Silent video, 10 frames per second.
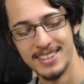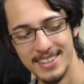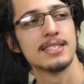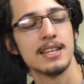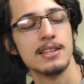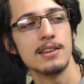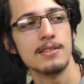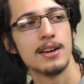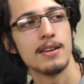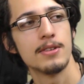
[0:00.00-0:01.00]
You'll say,
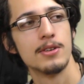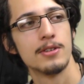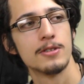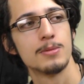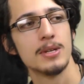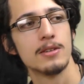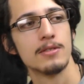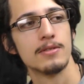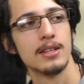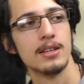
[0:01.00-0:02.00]
no, I haven't heard of
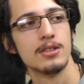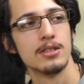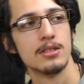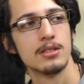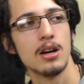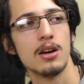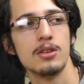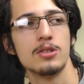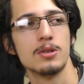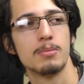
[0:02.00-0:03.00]
Speaker of Legends. Oh,
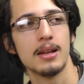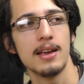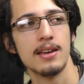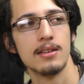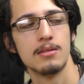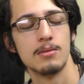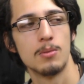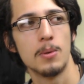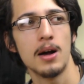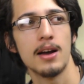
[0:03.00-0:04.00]
you should play it.
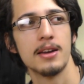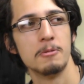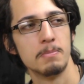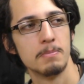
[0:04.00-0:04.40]
Why?